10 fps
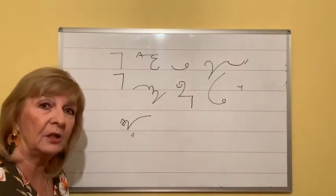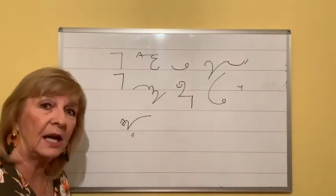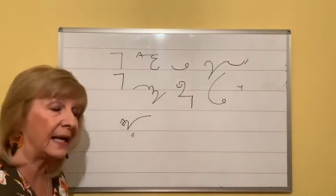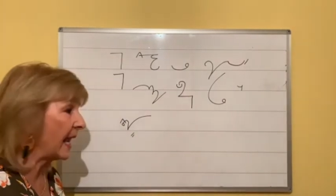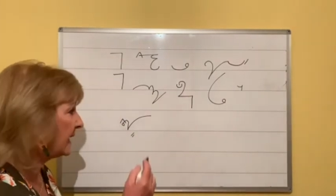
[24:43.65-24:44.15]

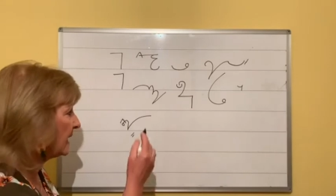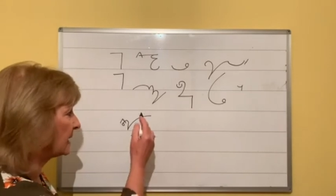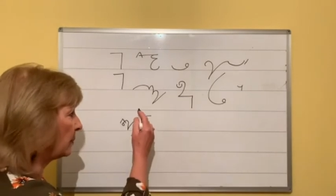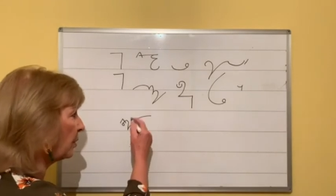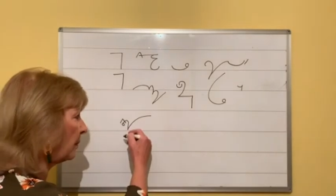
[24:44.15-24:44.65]
Again, it's a
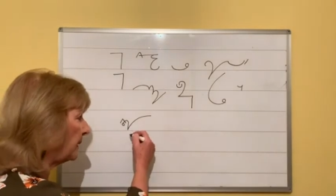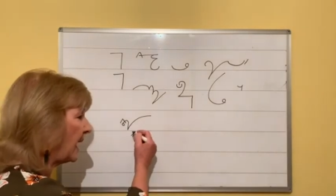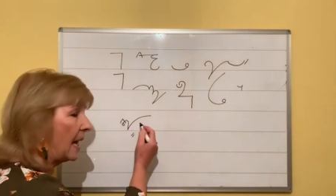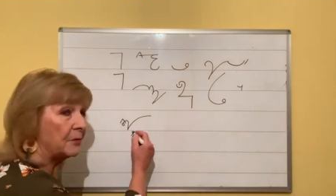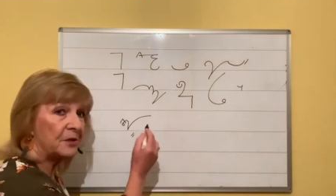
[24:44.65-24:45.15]
proper
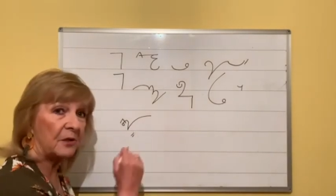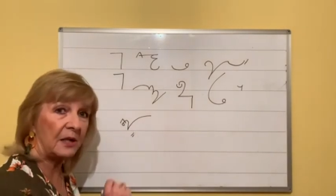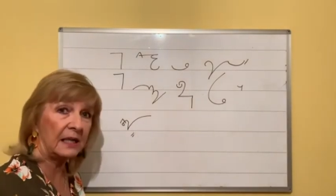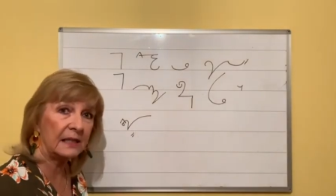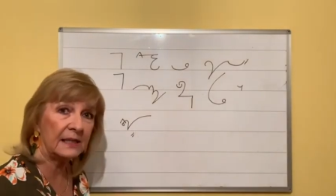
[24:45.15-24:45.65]
noun, so the
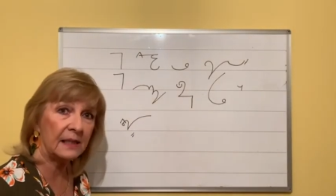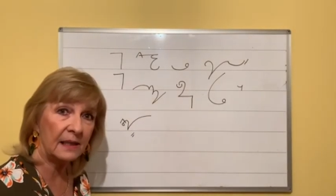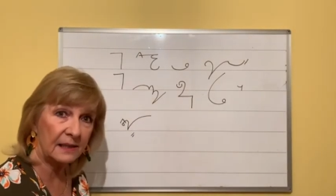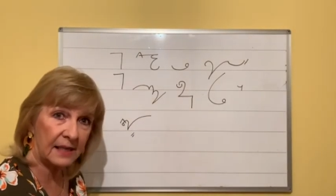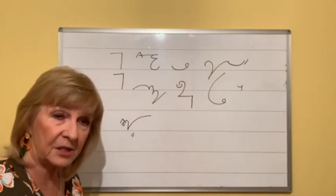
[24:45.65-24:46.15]
little
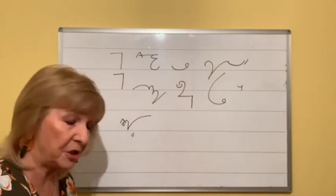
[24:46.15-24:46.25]
dashes